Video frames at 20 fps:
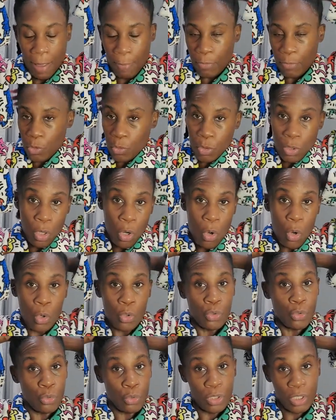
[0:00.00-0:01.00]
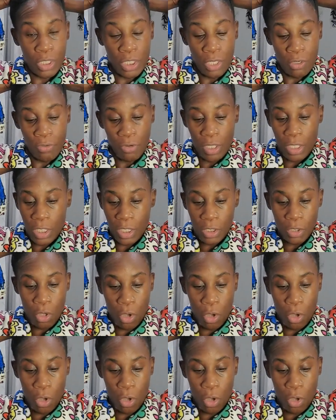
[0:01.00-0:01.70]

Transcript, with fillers: I'm doing a whole new series